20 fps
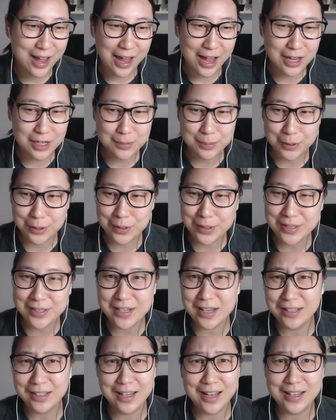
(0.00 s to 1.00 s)
expert or
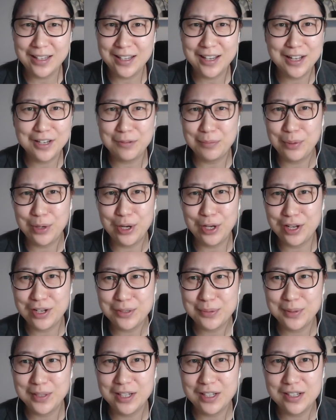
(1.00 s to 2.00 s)
selling any kind of
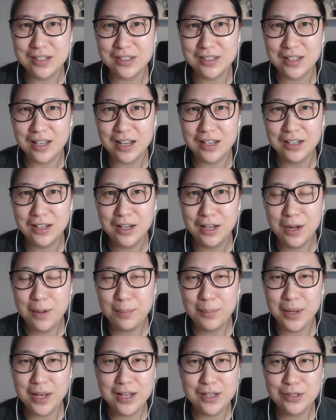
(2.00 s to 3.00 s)
products related to that,
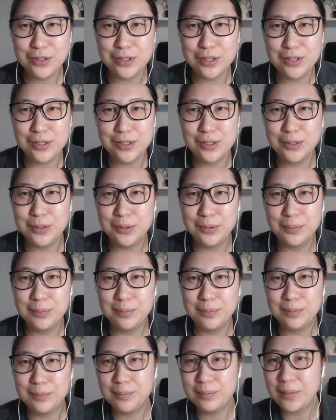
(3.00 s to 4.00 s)
but it's just to
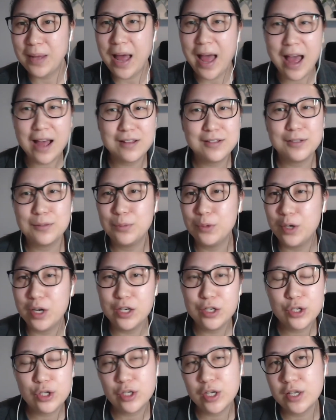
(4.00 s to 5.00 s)
add some more
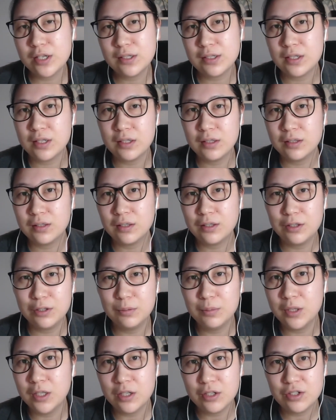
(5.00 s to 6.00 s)
interest and
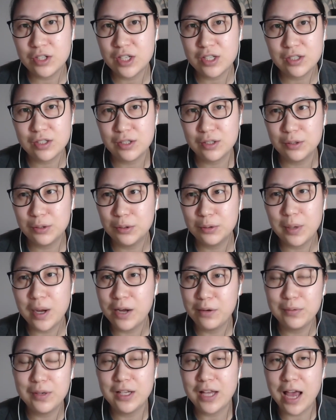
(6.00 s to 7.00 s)
human interest to who I
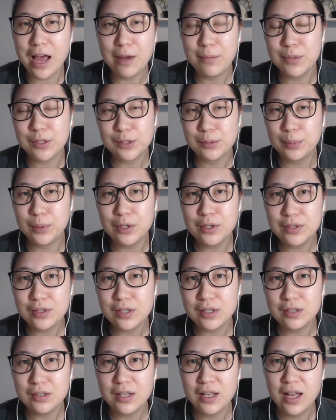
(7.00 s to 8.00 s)
really am as a
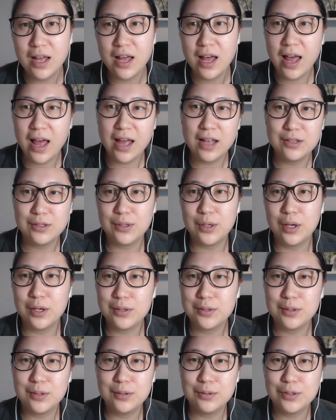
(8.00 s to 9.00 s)
person, and to
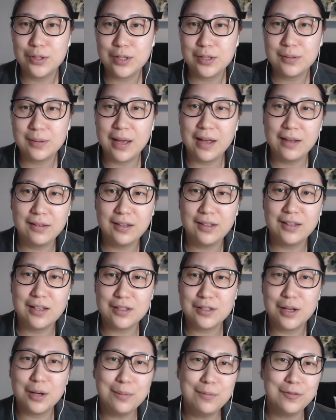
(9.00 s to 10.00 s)
also just think
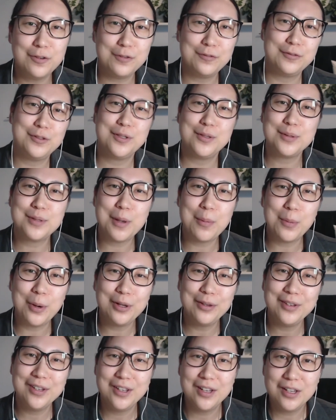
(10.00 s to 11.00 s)
that's helpful to
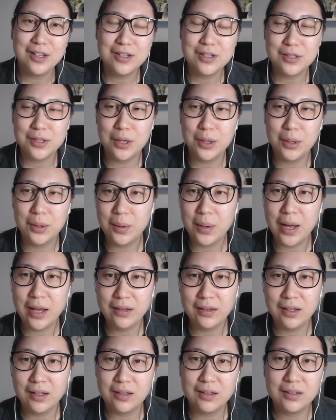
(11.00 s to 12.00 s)
someone. So I
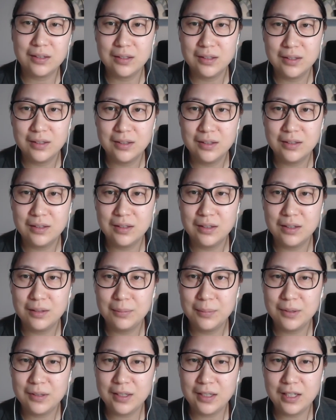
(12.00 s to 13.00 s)
think I'm
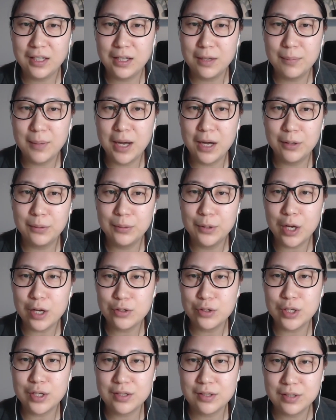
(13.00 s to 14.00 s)
thinking about not
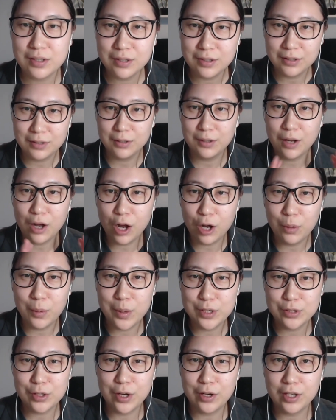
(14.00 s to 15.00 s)
just
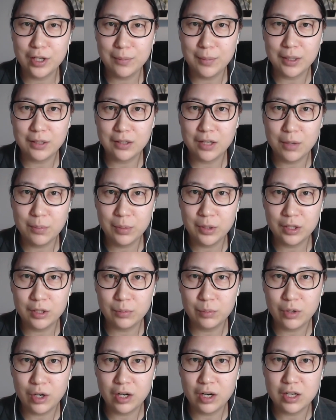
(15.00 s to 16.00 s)
always talking about the company and
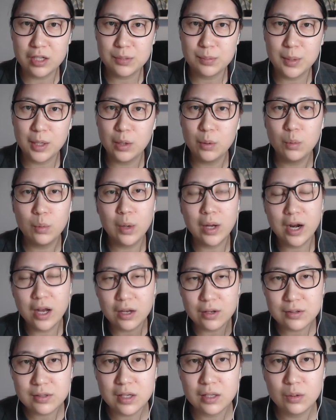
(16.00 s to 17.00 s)
product, but what
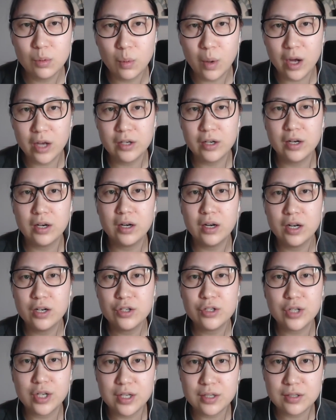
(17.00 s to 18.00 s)
else in the wider
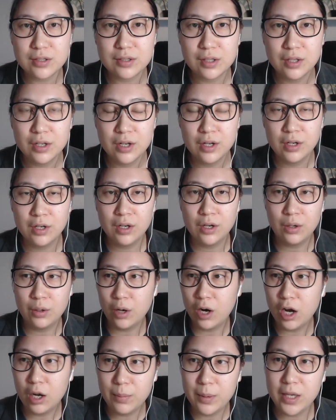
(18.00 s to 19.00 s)
interest or
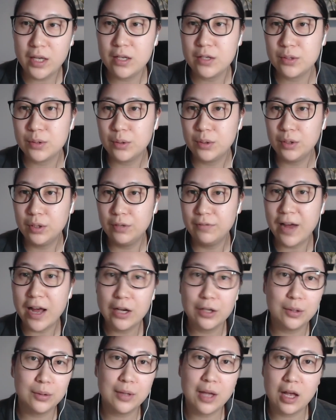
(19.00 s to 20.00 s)
hobbies or
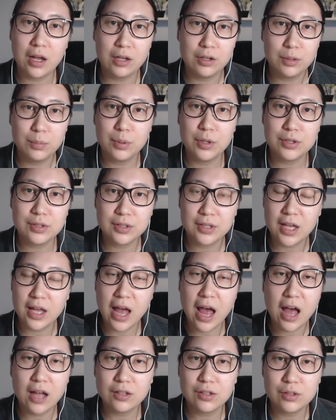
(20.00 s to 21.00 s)
value that other person can
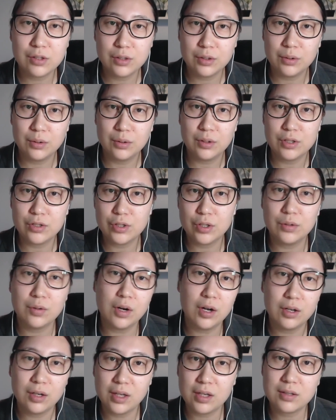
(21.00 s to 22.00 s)
add to their general
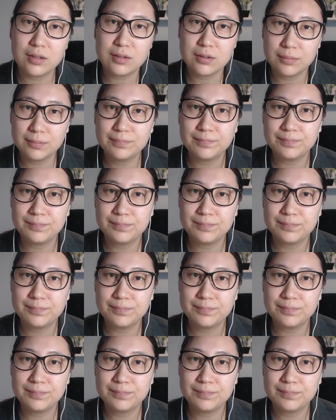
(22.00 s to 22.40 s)
audience.